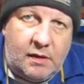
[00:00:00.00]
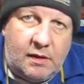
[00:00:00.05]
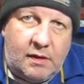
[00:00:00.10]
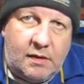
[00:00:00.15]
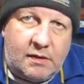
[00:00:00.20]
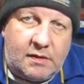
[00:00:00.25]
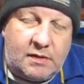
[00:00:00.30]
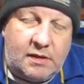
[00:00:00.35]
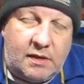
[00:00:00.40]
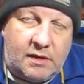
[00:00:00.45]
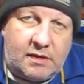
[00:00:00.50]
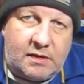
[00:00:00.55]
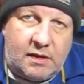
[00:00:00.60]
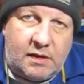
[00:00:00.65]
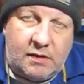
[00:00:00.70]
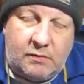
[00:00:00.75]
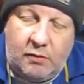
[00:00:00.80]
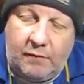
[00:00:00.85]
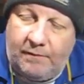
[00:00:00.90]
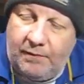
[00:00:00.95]
snare
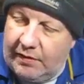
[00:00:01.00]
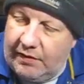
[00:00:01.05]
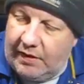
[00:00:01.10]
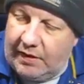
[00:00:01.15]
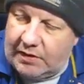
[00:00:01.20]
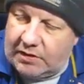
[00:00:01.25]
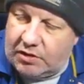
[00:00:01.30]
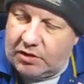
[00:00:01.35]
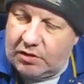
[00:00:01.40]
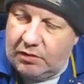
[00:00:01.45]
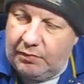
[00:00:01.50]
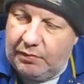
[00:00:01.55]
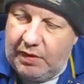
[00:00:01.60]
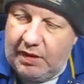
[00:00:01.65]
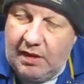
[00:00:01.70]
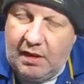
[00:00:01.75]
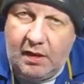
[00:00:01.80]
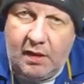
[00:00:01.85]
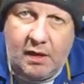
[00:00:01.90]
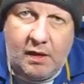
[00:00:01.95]
side one. That should be
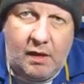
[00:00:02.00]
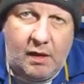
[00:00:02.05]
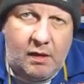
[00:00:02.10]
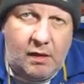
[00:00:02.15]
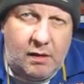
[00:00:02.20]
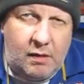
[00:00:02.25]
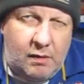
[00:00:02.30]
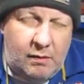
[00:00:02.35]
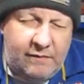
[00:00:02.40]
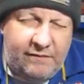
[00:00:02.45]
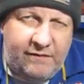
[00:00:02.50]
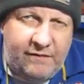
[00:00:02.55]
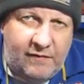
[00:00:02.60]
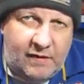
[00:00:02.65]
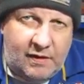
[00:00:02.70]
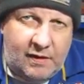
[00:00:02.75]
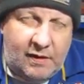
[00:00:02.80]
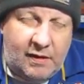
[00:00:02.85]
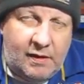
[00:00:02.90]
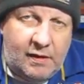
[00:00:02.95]
here
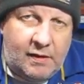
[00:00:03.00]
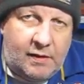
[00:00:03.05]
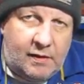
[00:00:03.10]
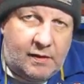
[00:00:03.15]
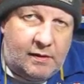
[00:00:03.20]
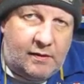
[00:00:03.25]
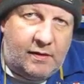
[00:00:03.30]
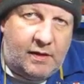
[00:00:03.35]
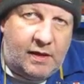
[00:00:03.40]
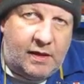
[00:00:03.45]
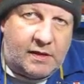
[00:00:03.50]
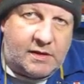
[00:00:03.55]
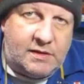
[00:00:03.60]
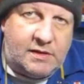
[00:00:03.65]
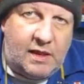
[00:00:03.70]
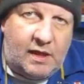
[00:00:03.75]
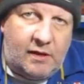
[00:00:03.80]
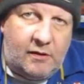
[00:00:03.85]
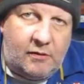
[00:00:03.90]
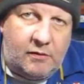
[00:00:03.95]
hopefully in the next
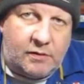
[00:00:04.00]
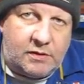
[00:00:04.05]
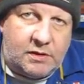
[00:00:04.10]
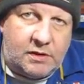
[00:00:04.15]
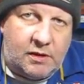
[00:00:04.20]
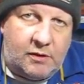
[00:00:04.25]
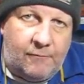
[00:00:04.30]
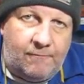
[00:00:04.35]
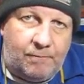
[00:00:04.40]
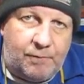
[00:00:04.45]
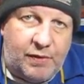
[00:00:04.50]
day or two,